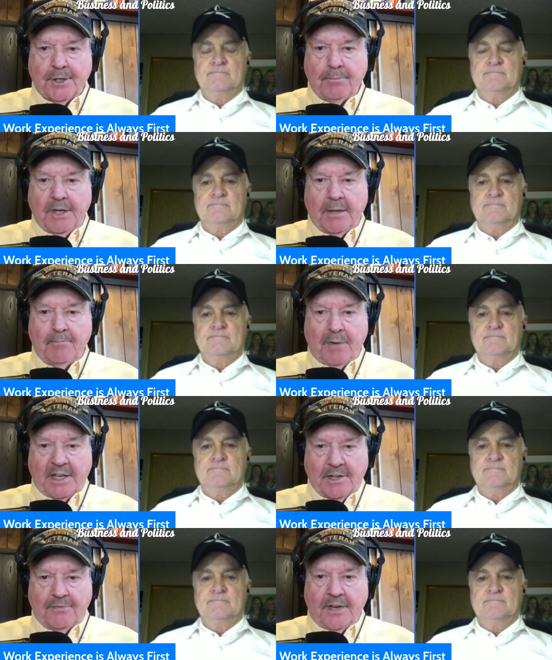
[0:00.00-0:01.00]
Speaker 1: to be a
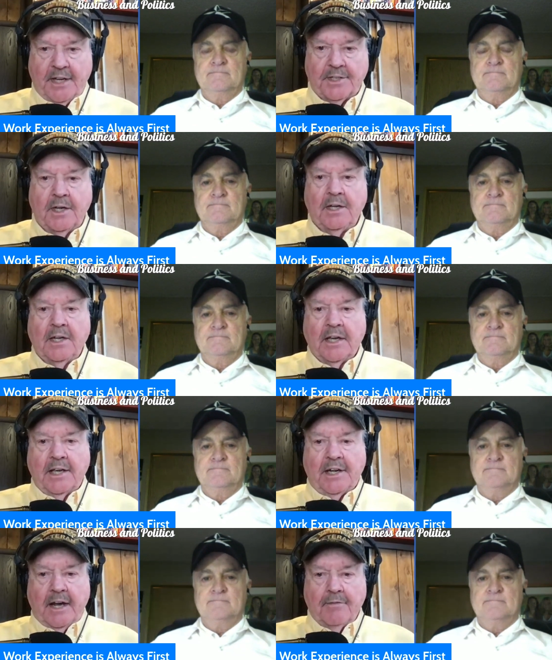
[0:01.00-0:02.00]
benefit
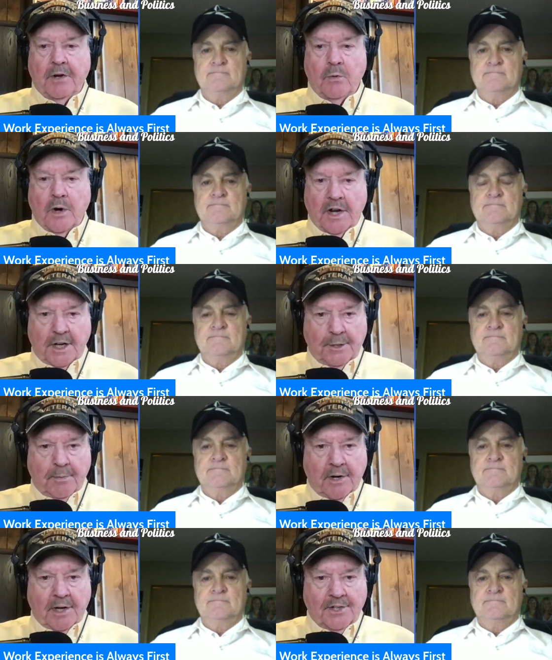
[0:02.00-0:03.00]
in every work
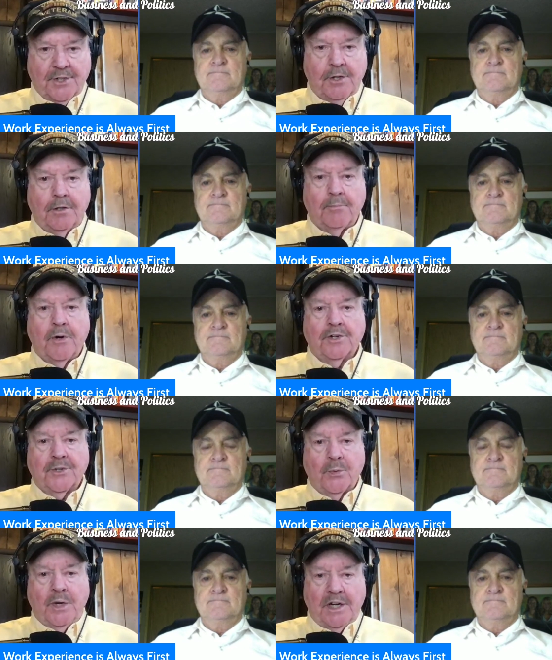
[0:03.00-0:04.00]
experience to the
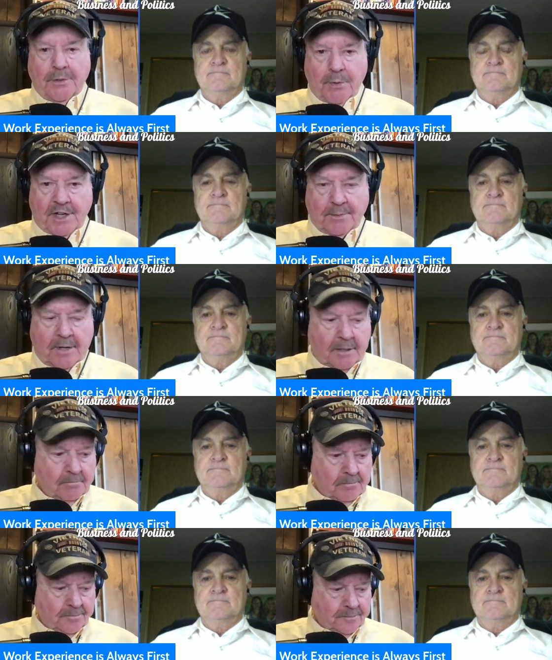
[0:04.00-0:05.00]
person reading the resume.
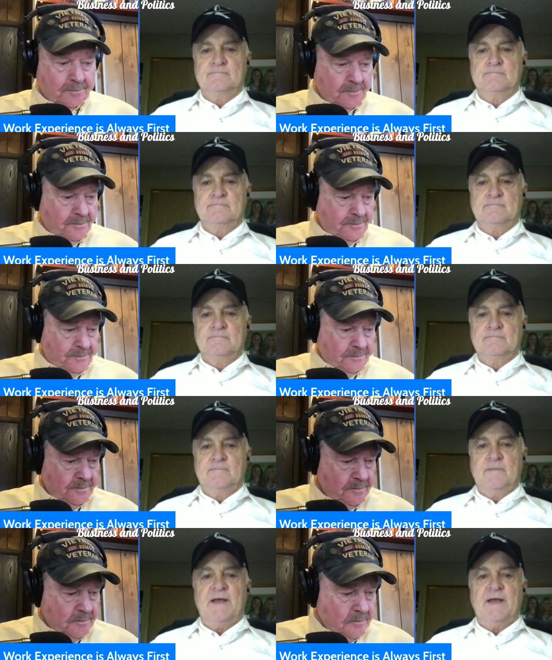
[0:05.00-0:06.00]

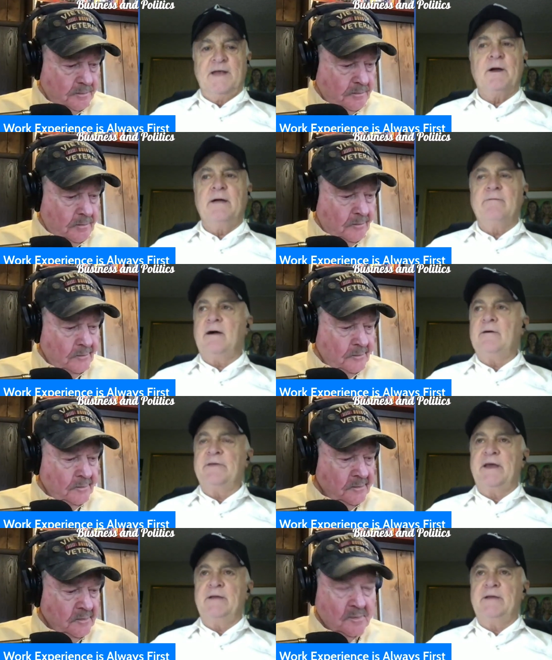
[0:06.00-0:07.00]
Speaker 2: That's why I've always
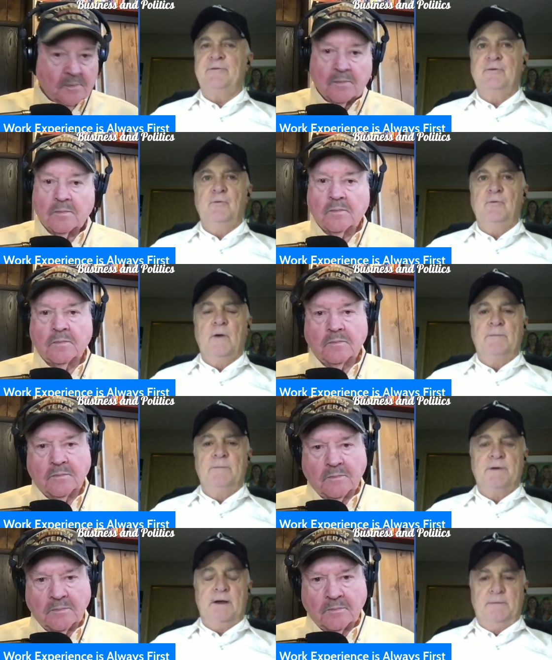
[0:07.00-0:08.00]
had two web,
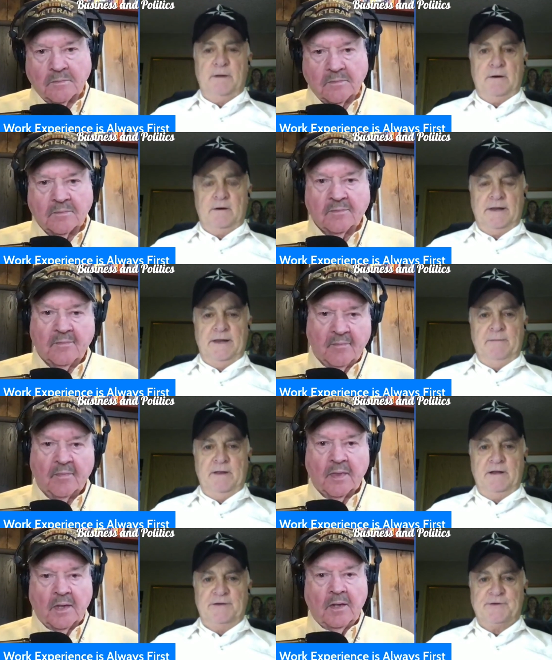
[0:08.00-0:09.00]
I mean, our
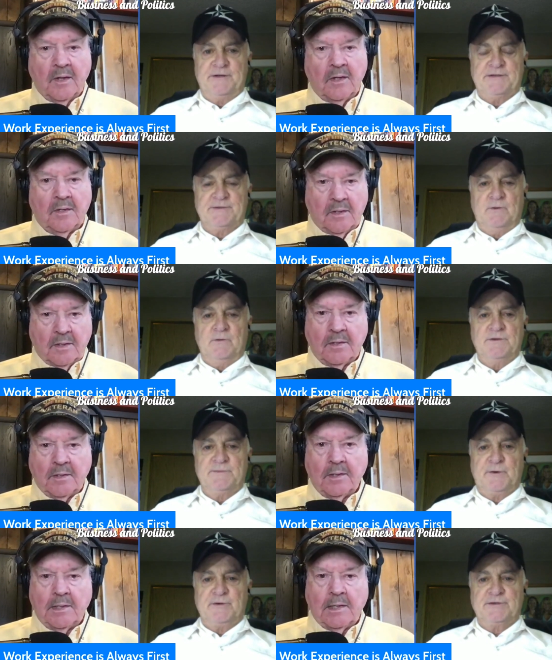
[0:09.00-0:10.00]
email addresses. One was
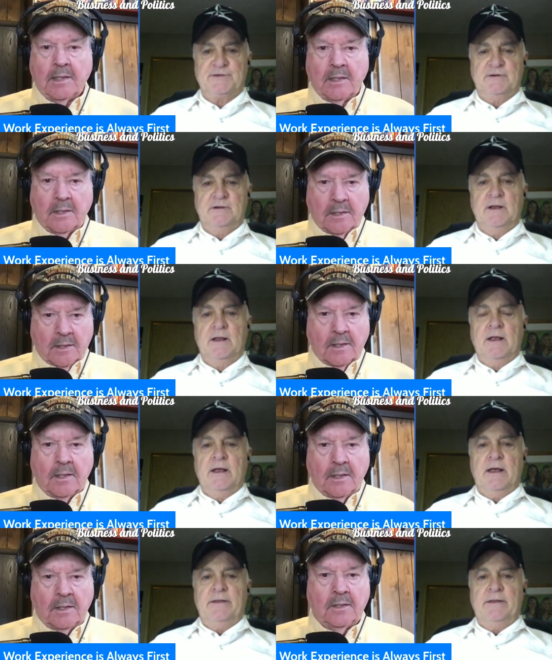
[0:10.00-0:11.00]
personal
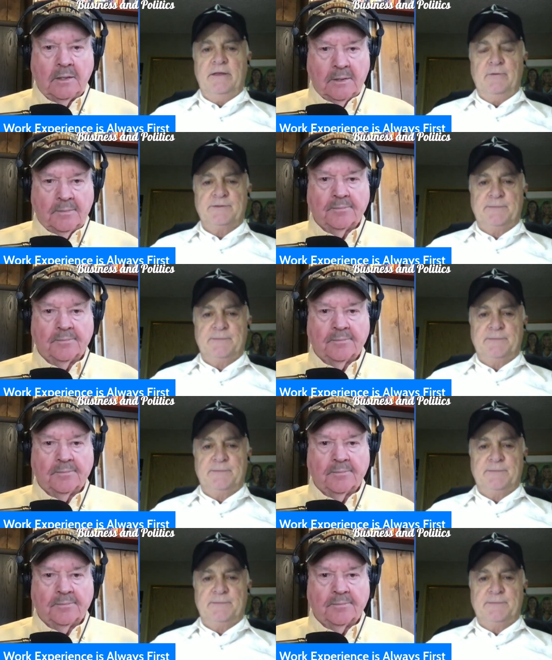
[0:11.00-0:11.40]
and the other was